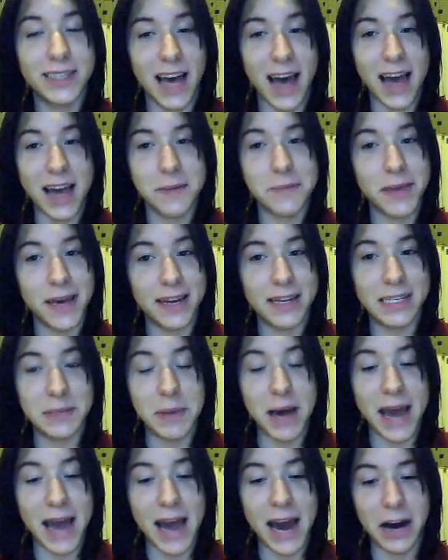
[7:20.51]
time getting to
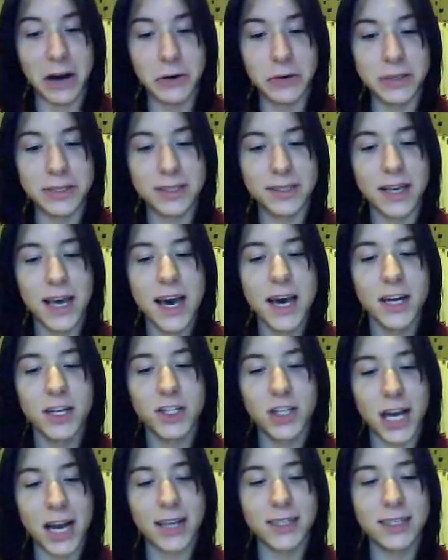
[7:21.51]
my house,
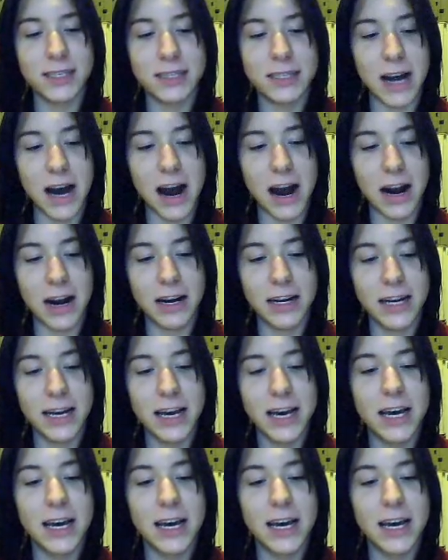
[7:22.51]
chances are